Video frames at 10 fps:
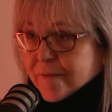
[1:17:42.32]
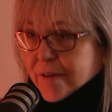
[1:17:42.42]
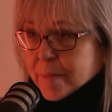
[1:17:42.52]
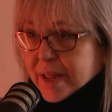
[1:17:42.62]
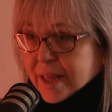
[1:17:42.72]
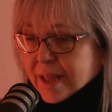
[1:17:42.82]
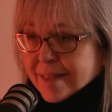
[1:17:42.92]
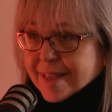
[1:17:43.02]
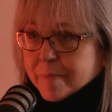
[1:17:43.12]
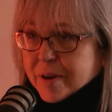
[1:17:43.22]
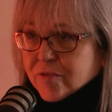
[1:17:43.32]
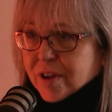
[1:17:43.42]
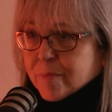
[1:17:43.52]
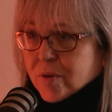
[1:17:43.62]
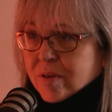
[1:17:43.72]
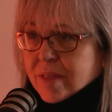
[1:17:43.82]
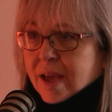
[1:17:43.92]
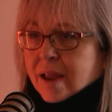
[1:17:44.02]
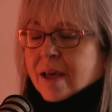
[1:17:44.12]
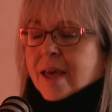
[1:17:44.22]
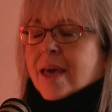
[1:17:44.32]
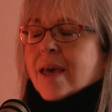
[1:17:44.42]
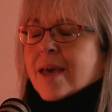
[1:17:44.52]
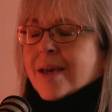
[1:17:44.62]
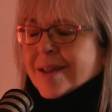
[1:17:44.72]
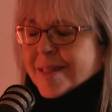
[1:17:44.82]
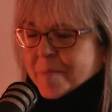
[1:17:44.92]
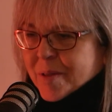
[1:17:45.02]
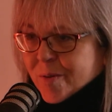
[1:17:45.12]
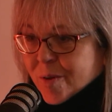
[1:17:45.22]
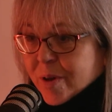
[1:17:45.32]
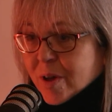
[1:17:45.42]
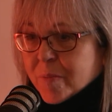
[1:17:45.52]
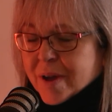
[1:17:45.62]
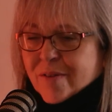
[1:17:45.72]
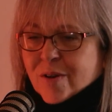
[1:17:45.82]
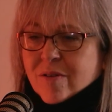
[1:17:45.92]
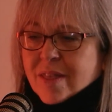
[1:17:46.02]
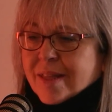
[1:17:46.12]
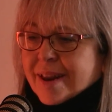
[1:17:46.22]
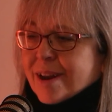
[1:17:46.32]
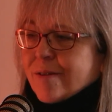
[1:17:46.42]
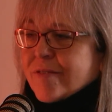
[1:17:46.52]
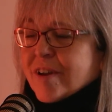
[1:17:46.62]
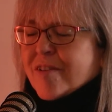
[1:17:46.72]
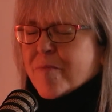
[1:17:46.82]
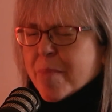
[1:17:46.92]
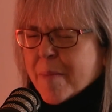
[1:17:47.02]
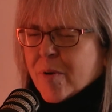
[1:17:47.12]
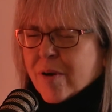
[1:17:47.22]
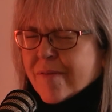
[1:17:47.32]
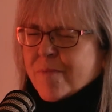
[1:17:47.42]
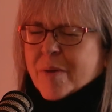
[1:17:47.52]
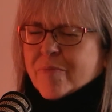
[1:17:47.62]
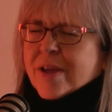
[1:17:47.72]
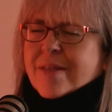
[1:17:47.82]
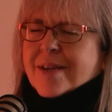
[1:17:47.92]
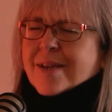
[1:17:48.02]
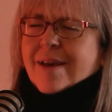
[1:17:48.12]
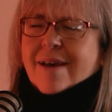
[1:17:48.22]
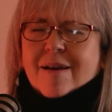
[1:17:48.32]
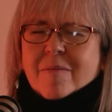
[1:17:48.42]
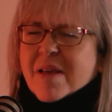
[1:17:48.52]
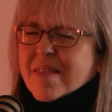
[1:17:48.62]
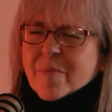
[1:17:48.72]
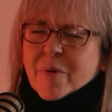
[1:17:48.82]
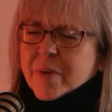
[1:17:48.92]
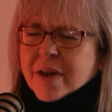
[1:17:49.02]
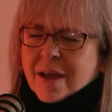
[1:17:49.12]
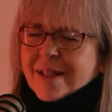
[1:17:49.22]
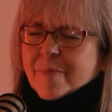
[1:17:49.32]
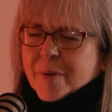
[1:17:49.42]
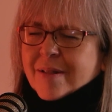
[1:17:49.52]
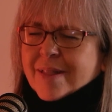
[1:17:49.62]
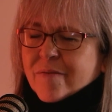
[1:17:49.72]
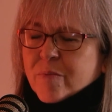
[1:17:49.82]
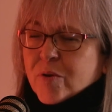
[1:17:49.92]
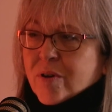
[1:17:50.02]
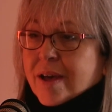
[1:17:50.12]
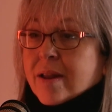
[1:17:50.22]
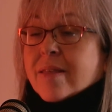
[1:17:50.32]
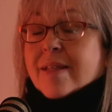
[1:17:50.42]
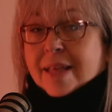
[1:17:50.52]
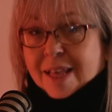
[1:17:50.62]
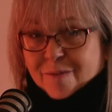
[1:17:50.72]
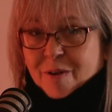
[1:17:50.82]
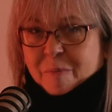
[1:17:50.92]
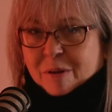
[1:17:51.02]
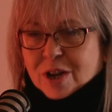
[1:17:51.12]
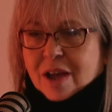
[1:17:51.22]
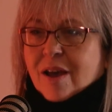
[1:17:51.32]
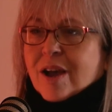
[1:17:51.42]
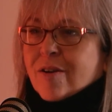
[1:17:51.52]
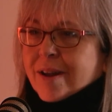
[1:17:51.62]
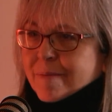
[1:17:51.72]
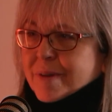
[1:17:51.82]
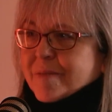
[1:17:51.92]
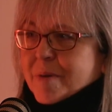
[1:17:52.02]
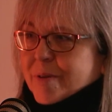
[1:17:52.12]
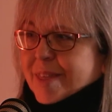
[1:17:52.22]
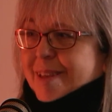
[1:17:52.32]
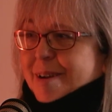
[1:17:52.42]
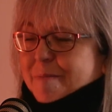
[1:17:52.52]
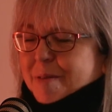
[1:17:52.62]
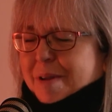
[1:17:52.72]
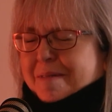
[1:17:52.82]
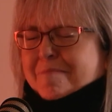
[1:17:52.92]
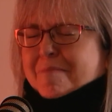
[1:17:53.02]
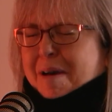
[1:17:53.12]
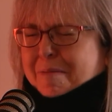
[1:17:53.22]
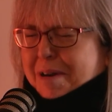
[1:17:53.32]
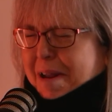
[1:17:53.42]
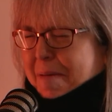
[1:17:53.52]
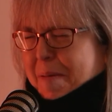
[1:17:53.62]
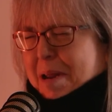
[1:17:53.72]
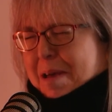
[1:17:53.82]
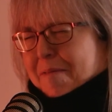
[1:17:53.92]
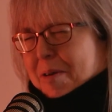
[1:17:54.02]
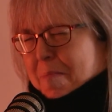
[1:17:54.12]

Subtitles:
family eat, sleep and drink books, and I hated them the whole way up. I have a cousin that I loved. I can remember her giving me a present, I'd say about my 9th birthday, of a book, and I said, thanks very much. Climbed into my mother's arms and went, why would anybody give me a